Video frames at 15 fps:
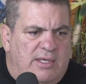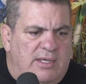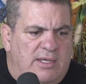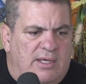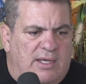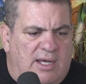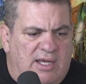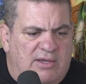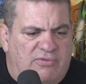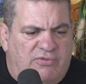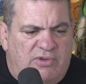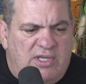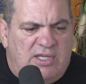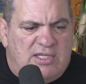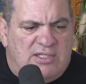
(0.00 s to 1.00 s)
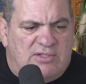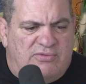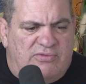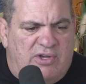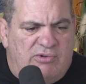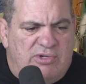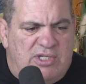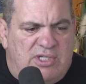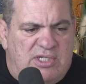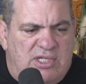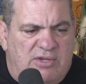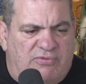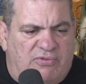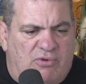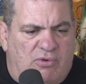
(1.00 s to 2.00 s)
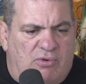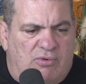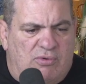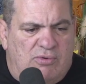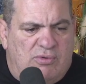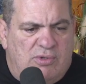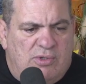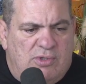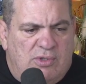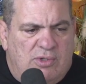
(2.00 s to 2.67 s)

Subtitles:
I think it's very difficult